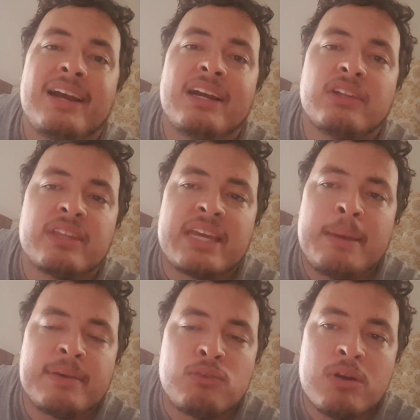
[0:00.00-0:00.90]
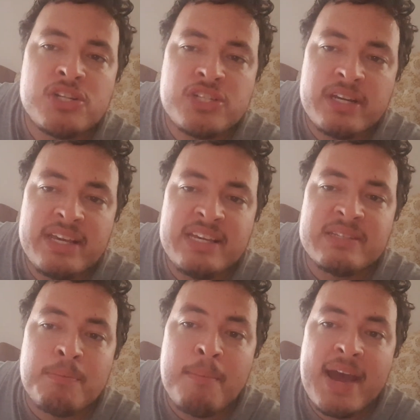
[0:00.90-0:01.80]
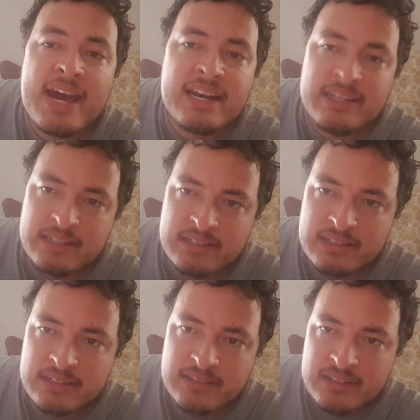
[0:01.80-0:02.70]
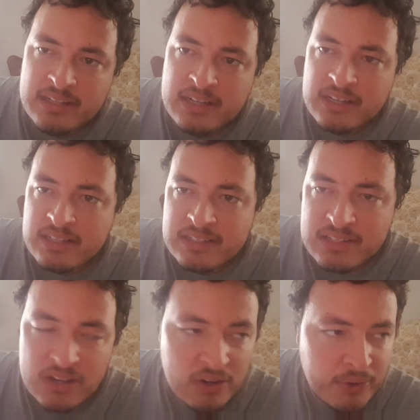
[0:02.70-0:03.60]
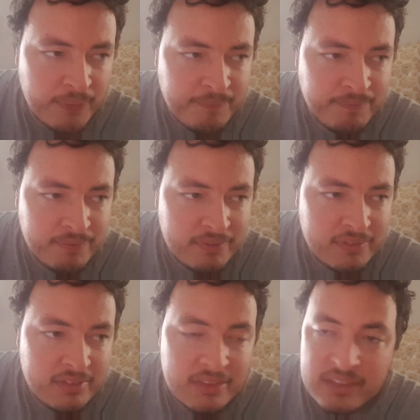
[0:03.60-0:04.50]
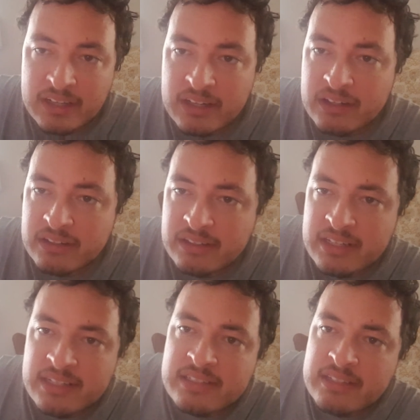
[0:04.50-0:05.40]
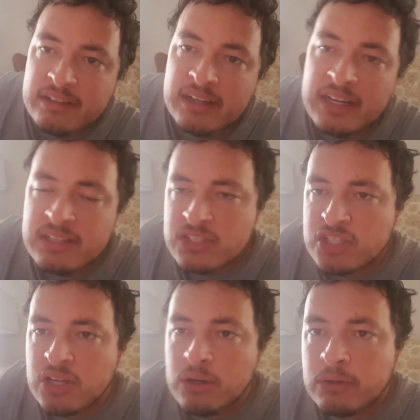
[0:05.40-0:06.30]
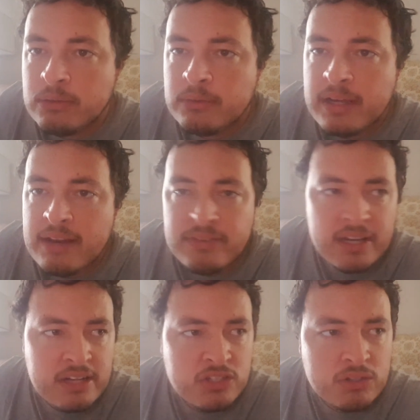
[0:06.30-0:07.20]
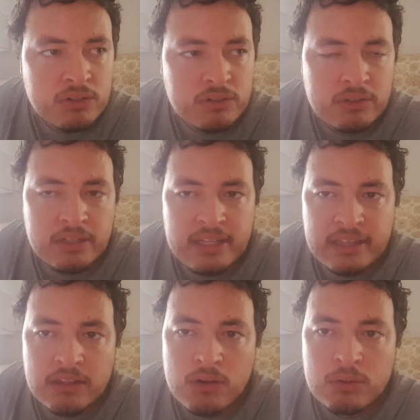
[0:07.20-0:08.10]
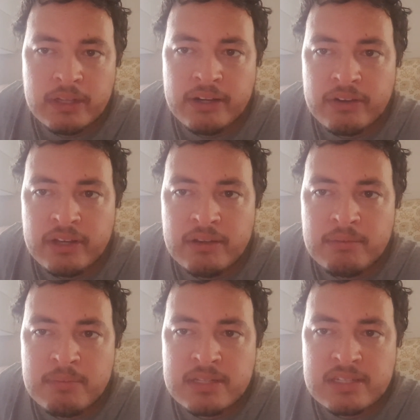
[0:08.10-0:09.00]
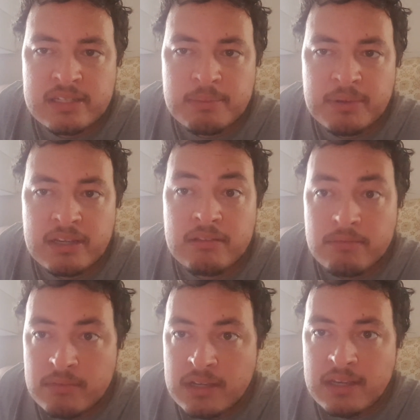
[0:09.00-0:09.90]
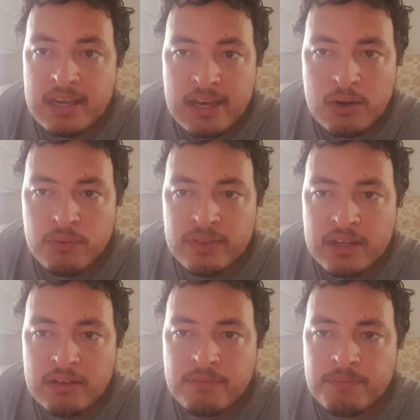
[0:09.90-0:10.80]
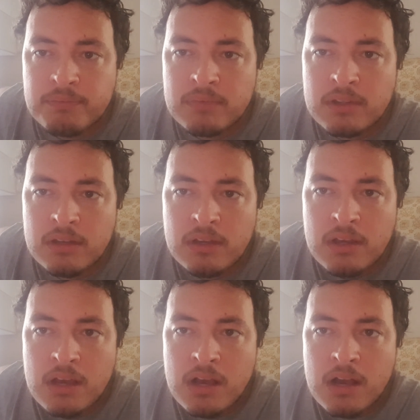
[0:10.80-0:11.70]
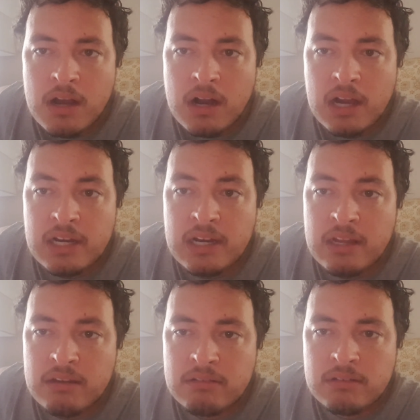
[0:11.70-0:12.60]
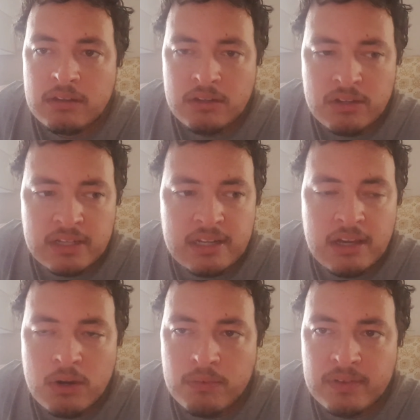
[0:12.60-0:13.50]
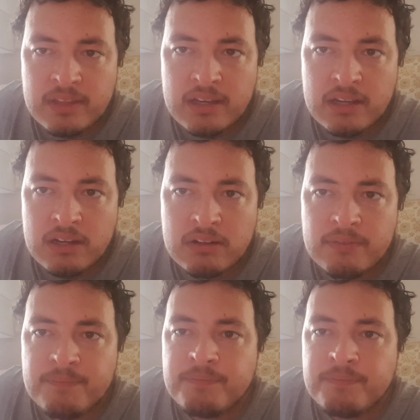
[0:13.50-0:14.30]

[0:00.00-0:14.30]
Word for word: or the game in question is Madden. So there is so if you guys are in the local area in Mississippi and you head over there, all right, you can head over there.